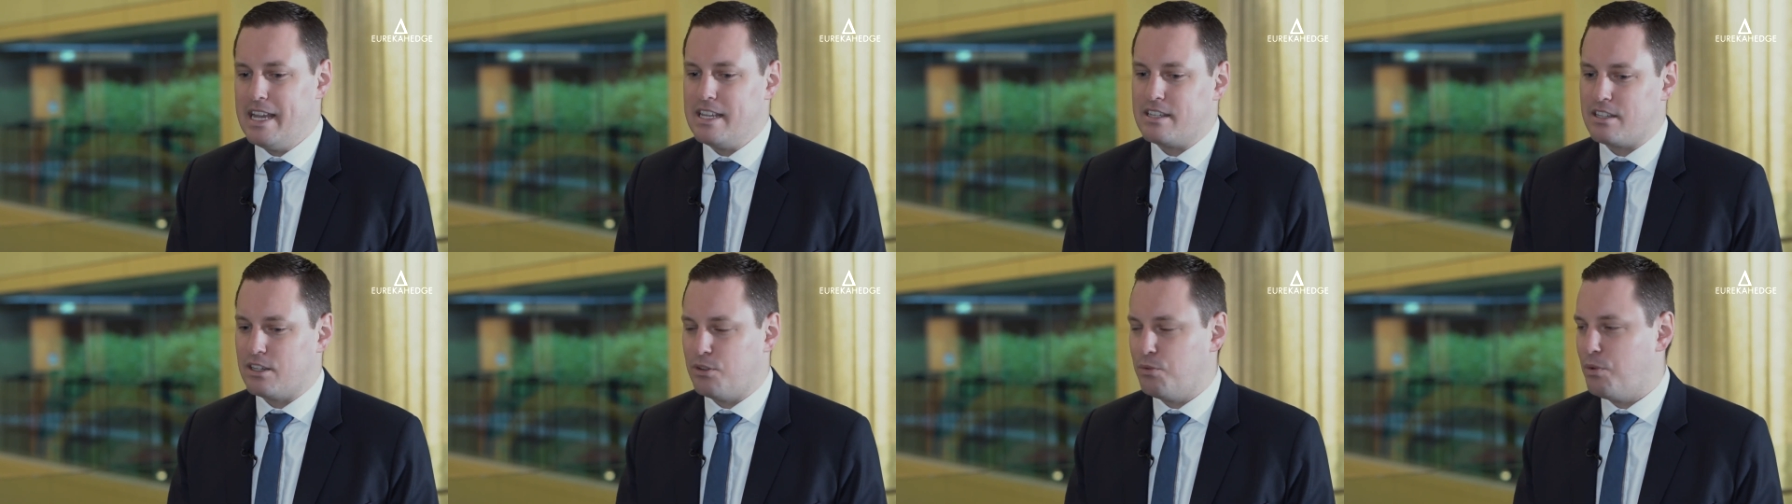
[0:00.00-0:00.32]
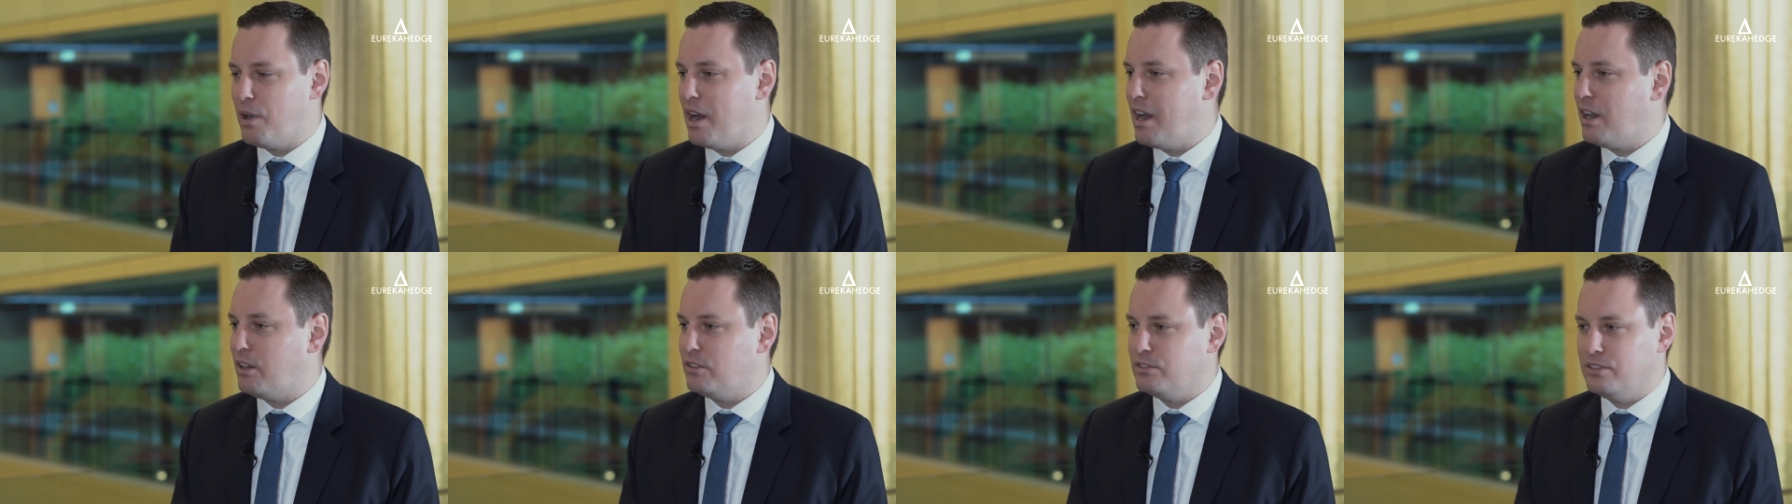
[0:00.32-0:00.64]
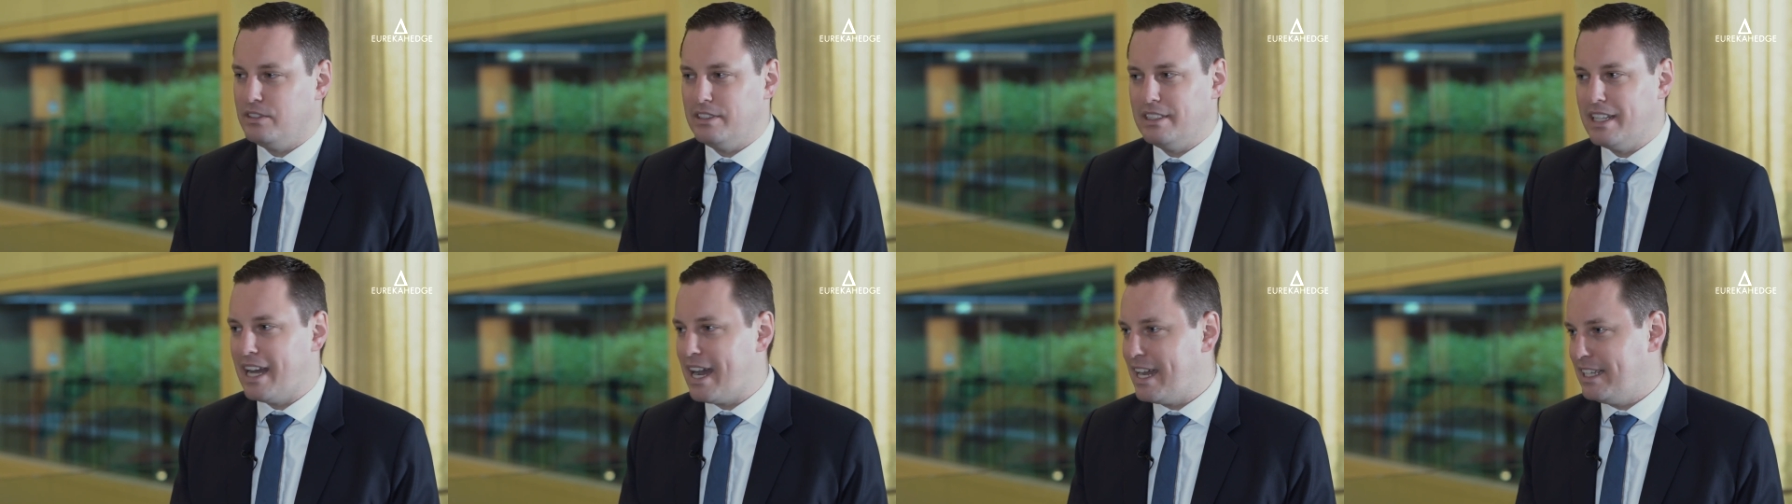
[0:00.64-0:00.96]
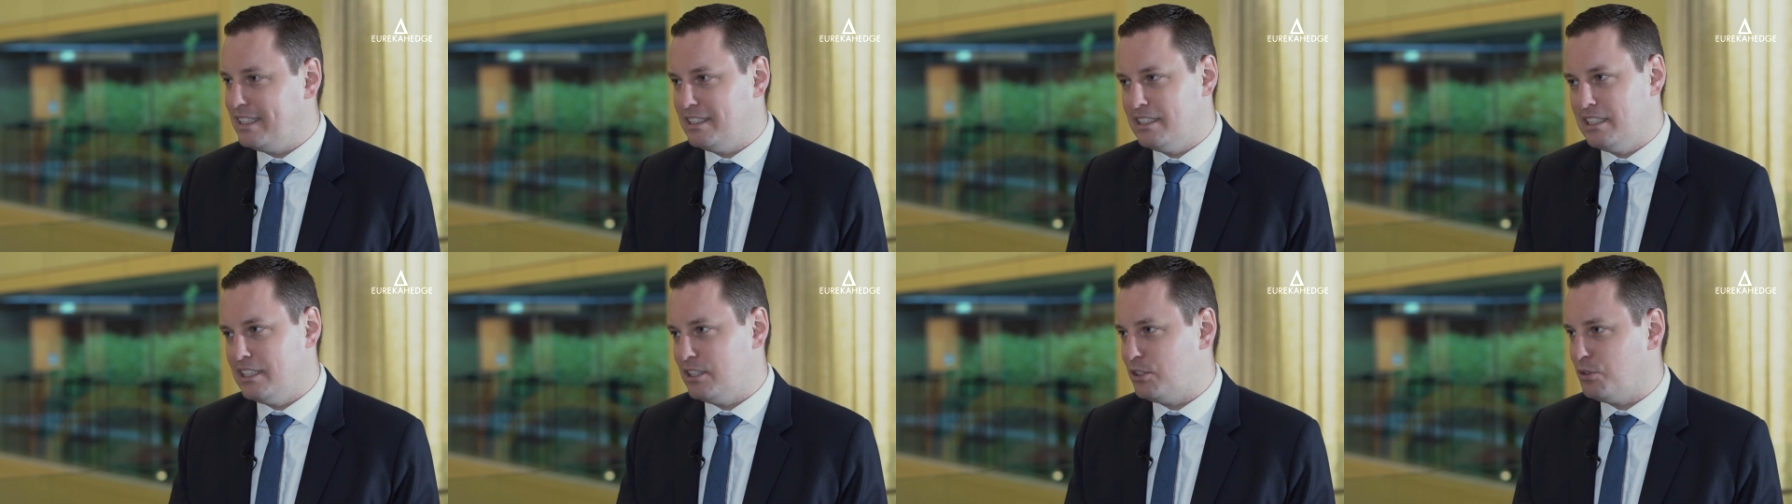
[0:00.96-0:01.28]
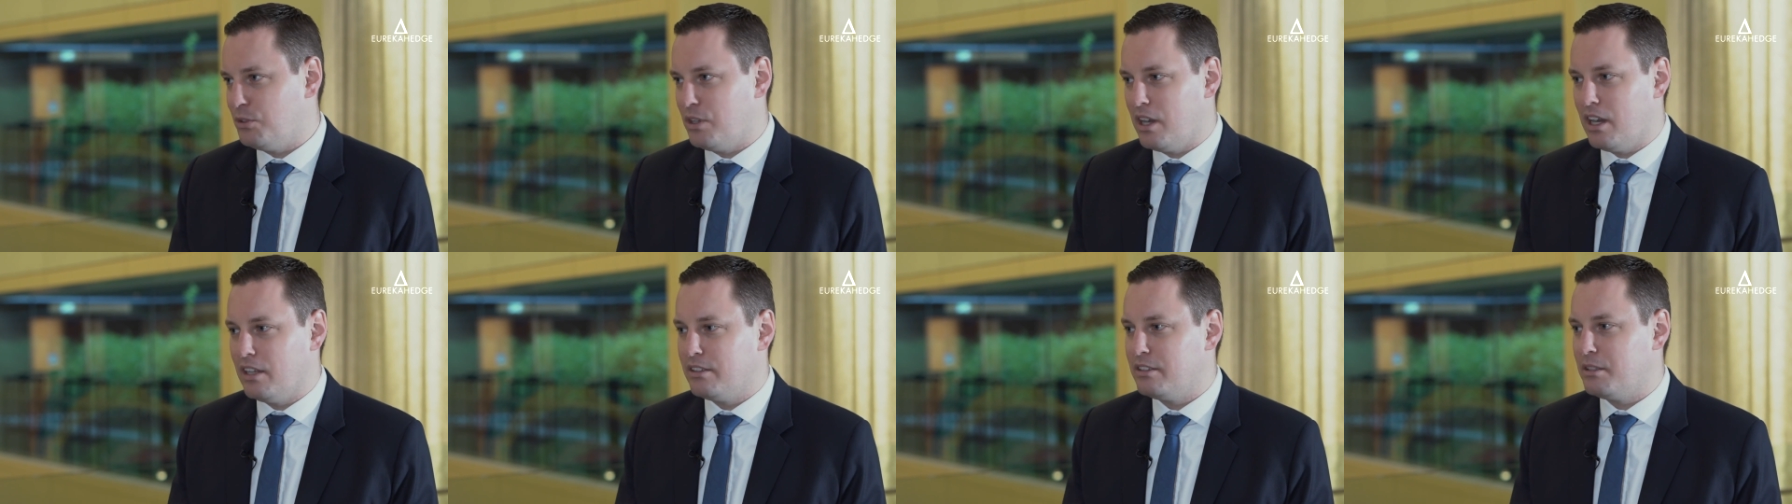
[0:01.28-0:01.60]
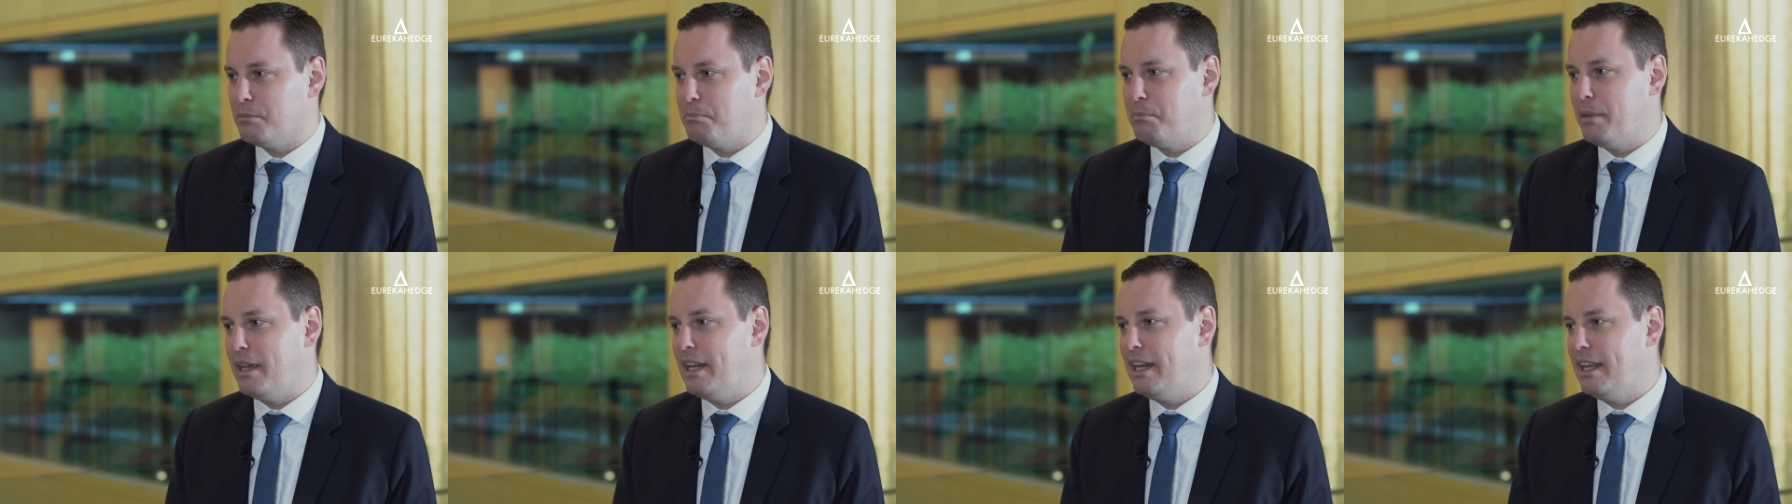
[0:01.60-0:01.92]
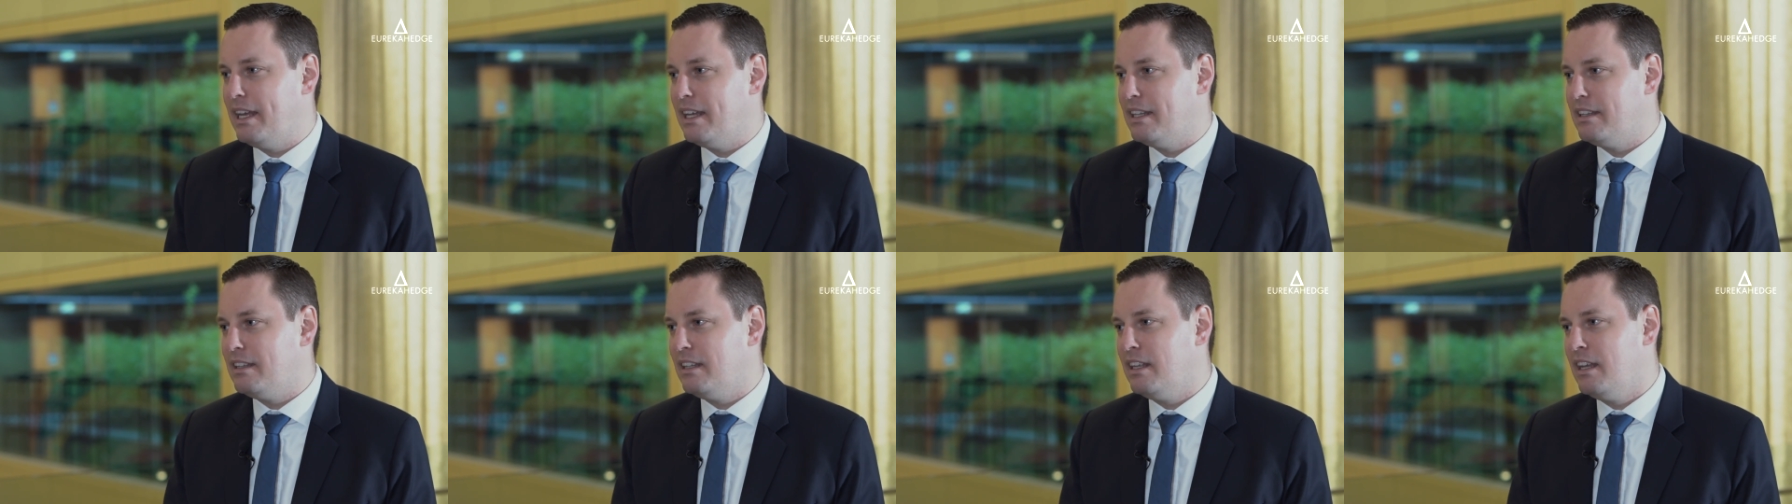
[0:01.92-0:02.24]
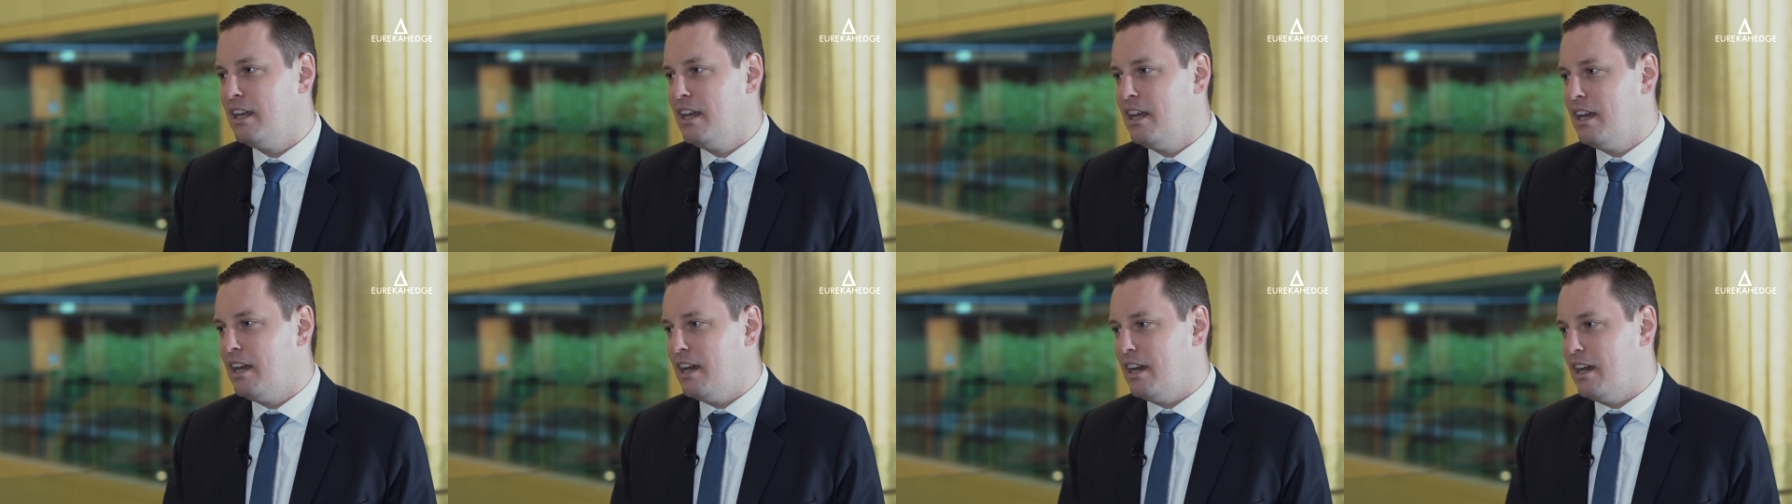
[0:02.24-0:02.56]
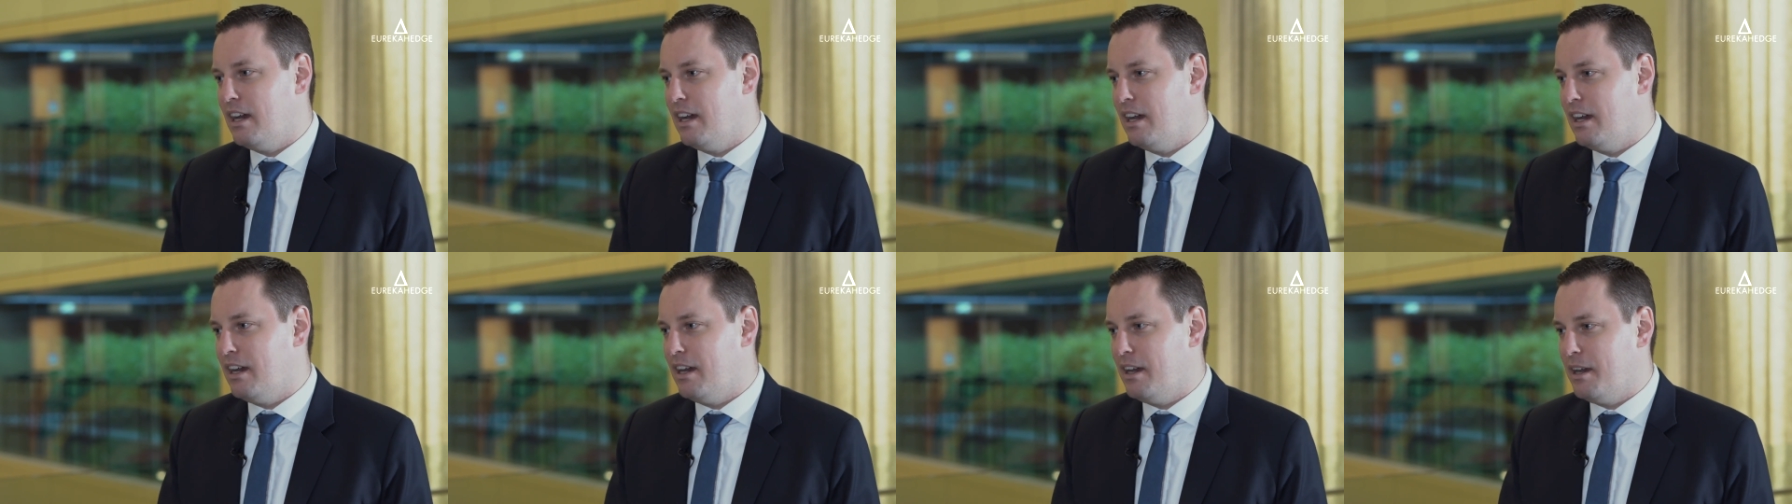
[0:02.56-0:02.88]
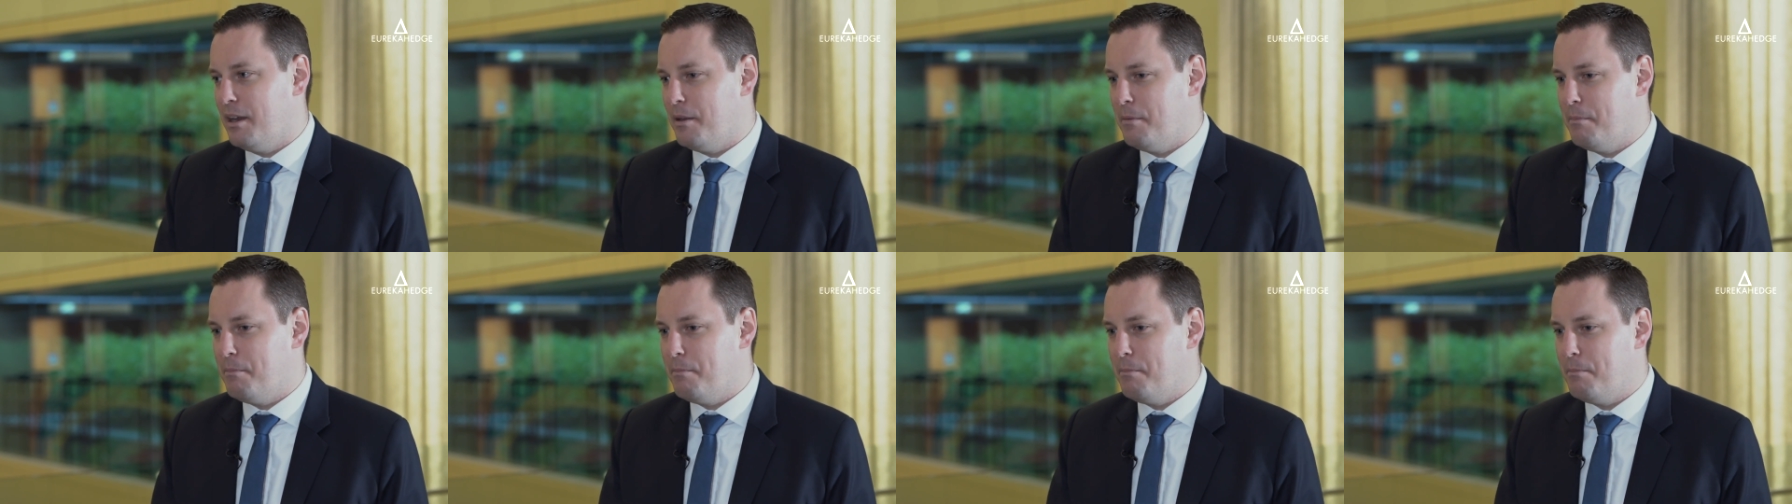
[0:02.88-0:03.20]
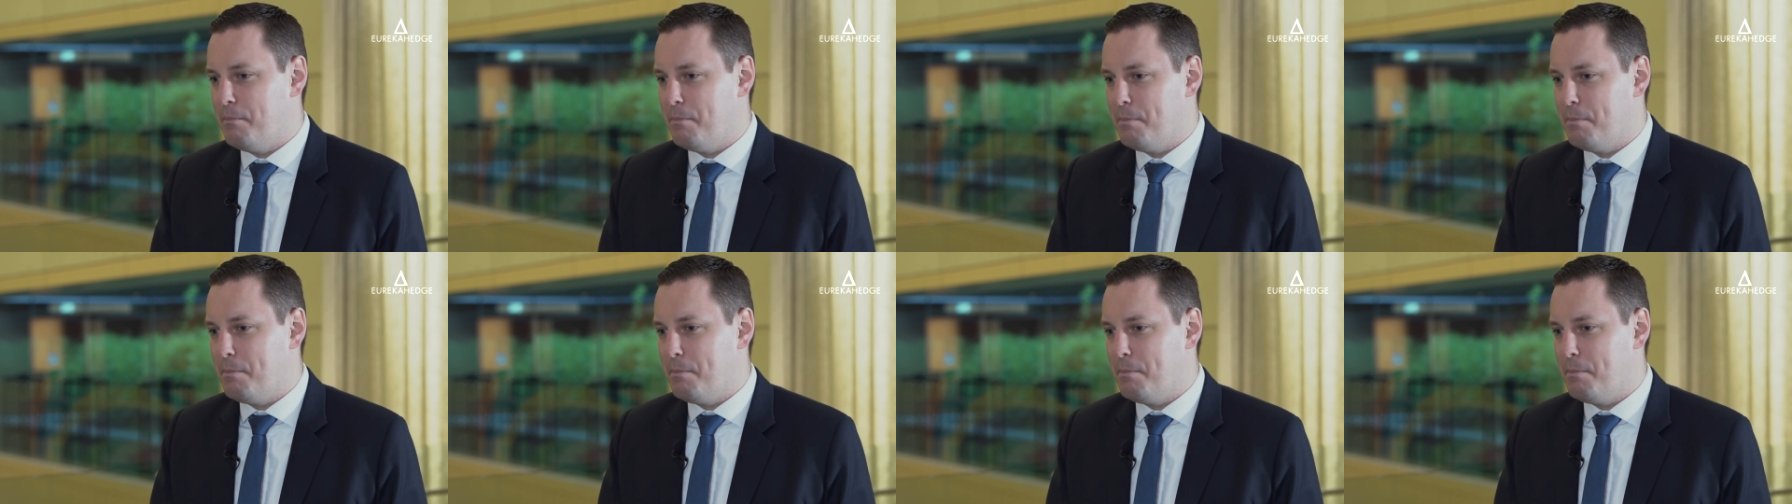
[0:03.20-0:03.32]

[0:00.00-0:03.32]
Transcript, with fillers: is around ninety to one hundred billion. Okay. Um,